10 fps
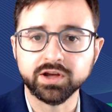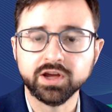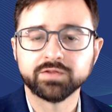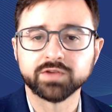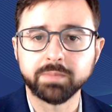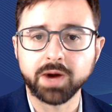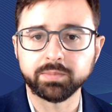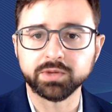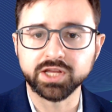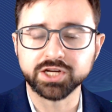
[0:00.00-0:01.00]
for the
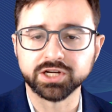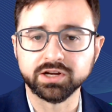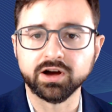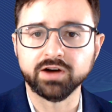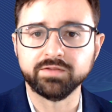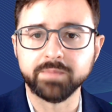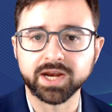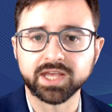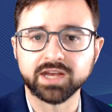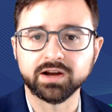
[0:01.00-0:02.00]
population of
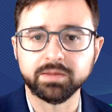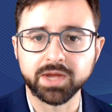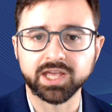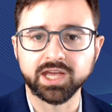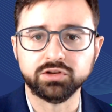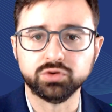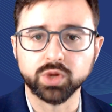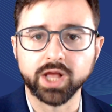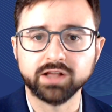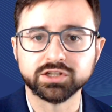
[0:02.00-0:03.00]
Medicare and Medicaid dual
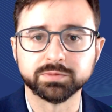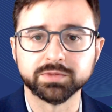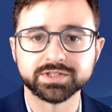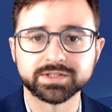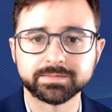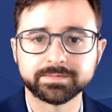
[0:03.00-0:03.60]
eligibles.